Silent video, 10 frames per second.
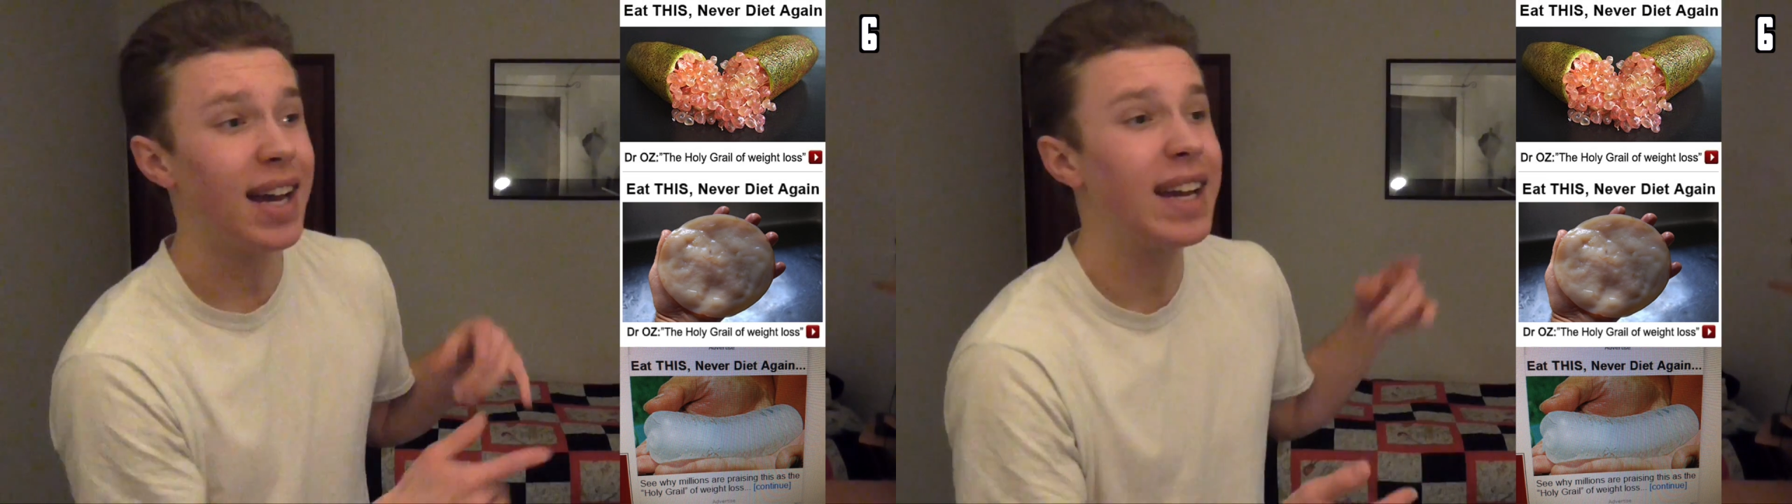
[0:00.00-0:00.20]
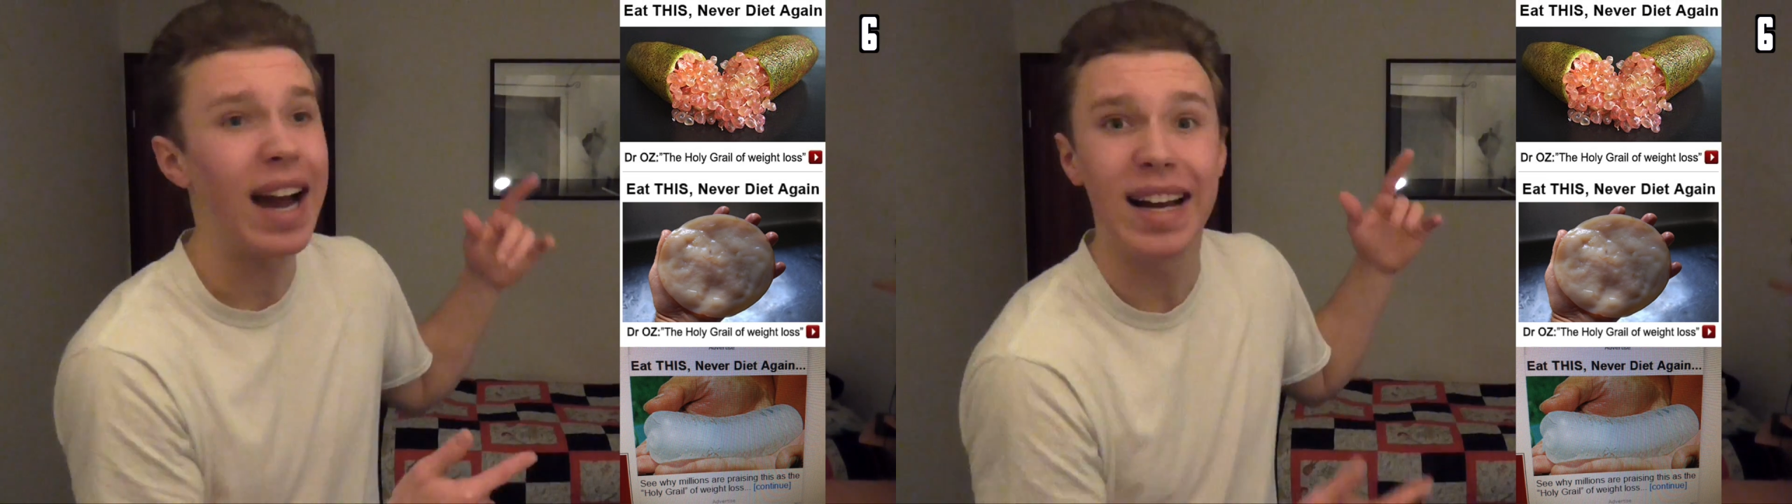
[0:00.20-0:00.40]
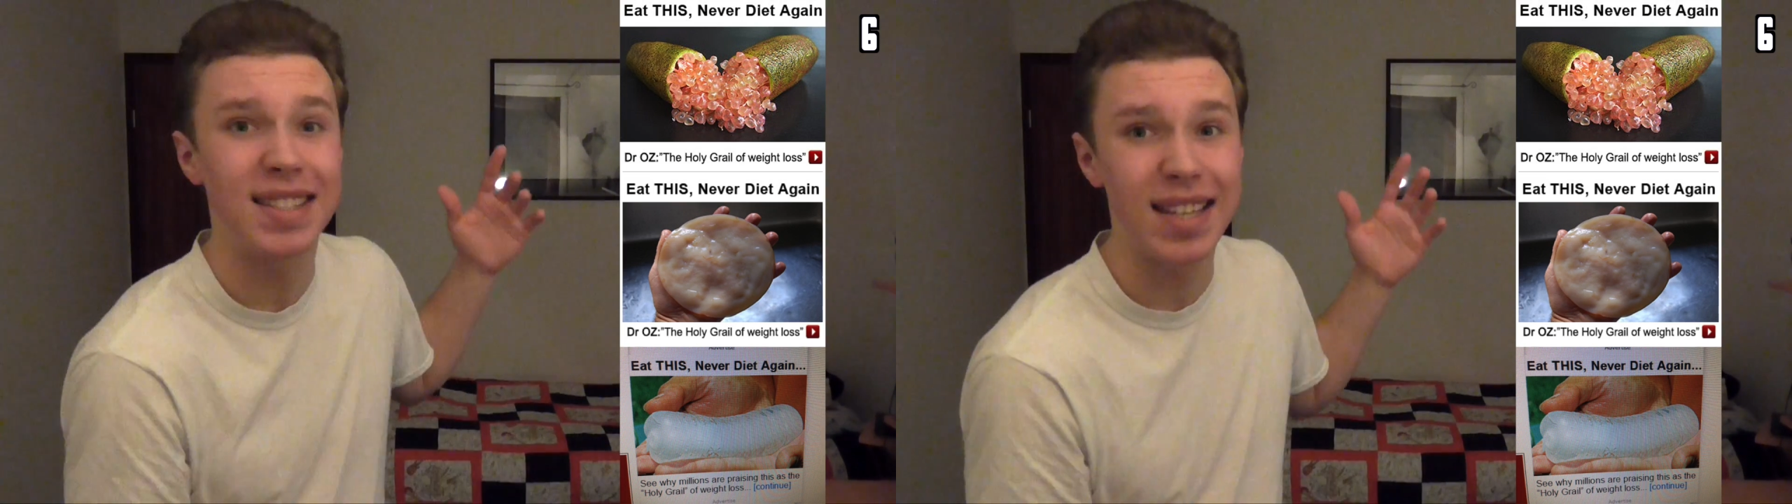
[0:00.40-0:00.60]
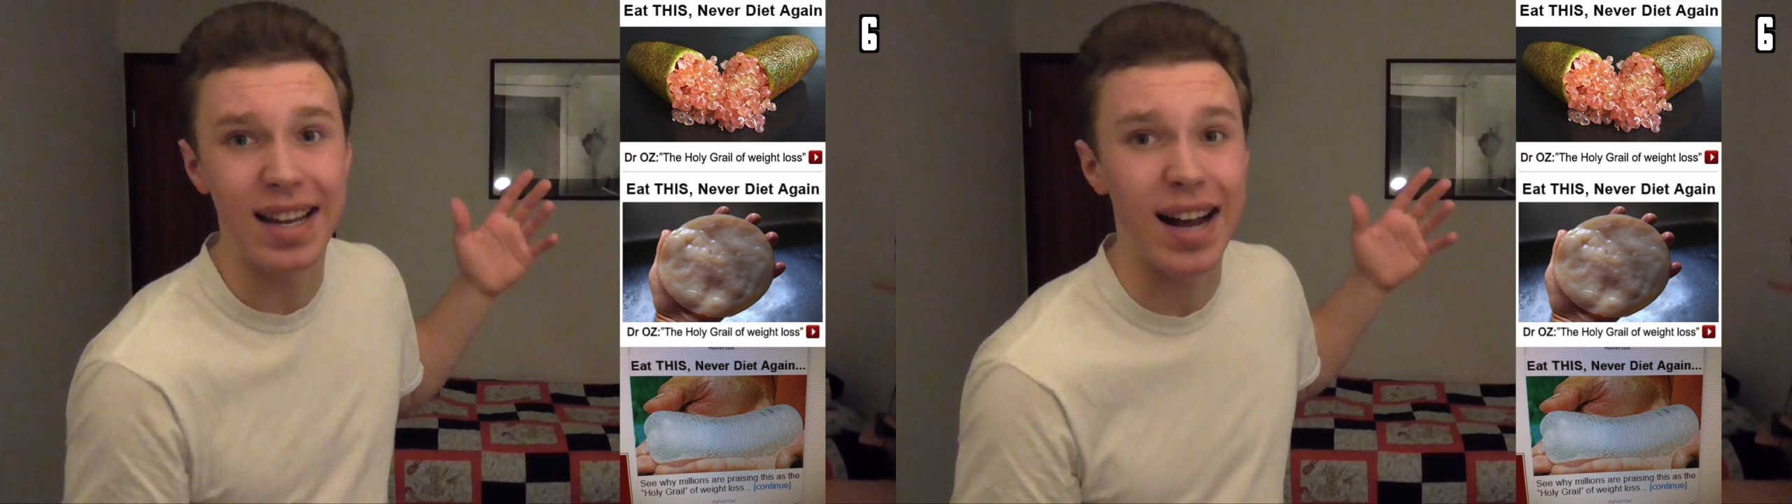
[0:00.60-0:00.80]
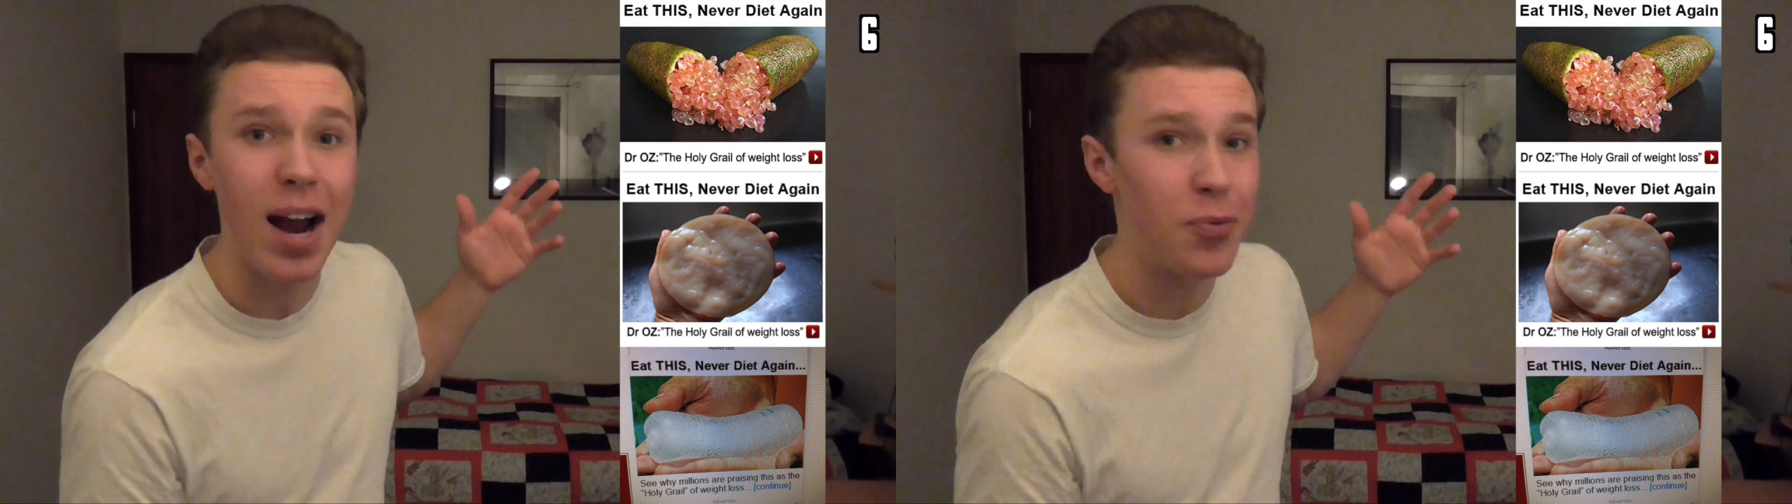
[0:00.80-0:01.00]
Like I
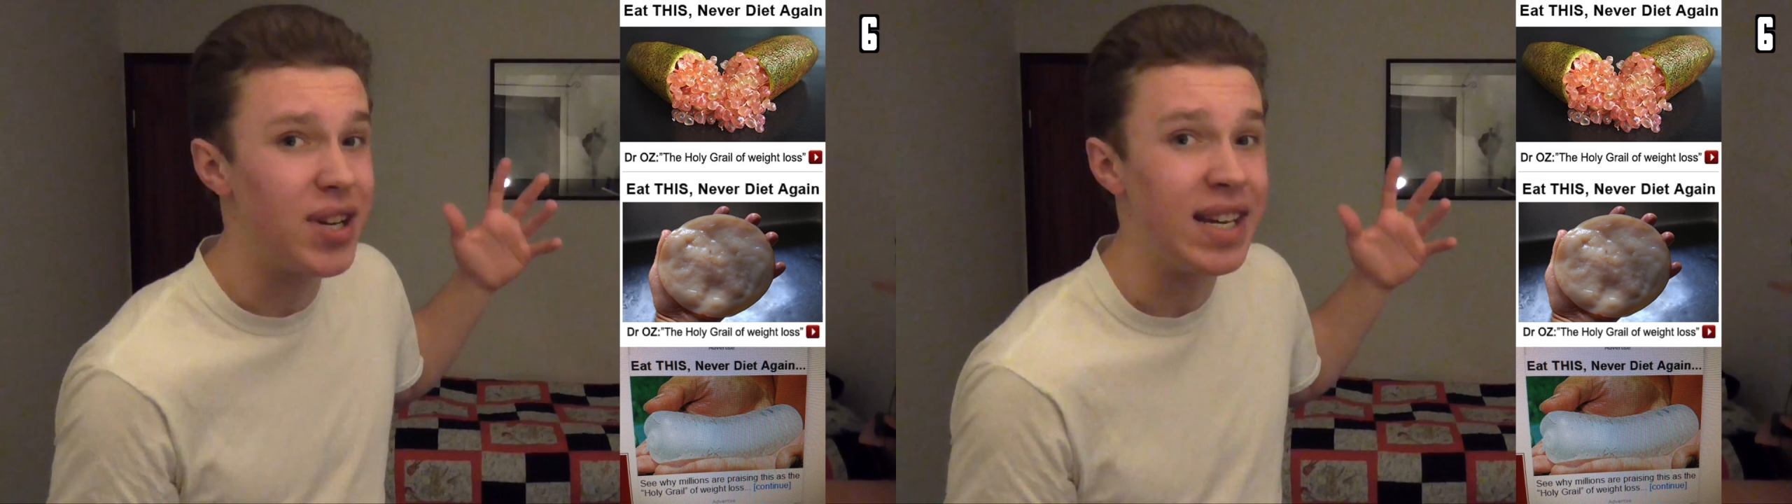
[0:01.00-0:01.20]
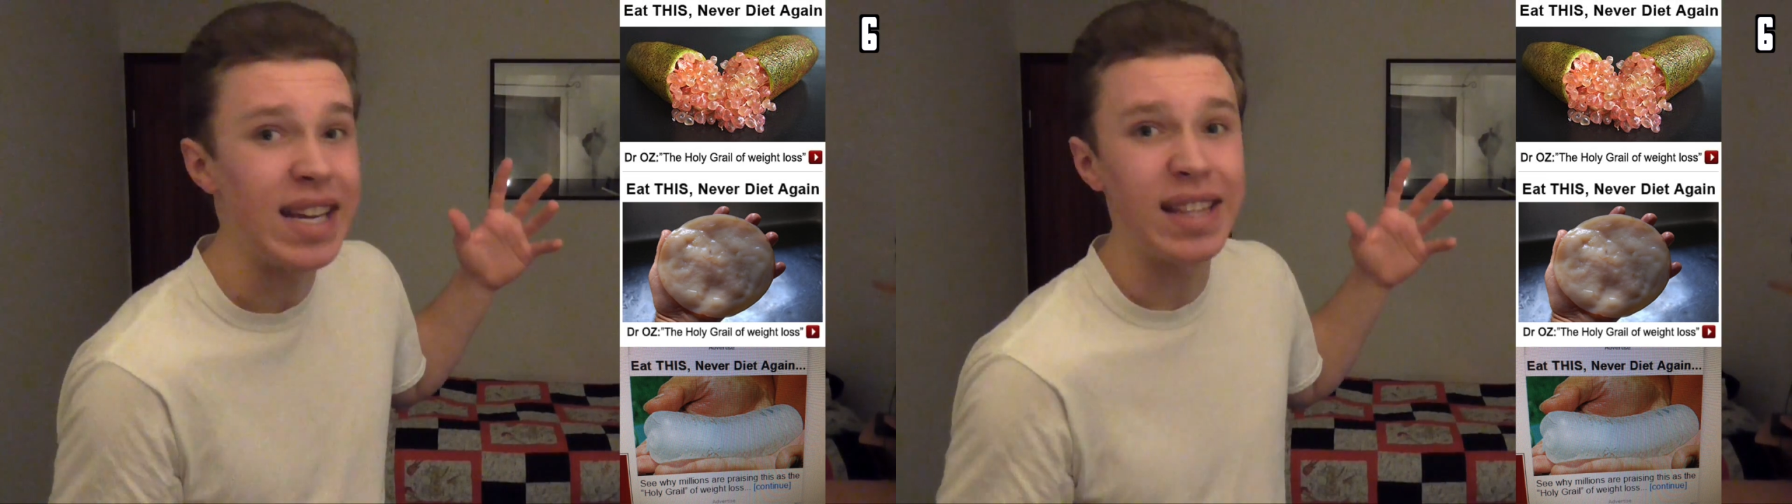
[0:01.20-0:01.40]
said, I wouldn't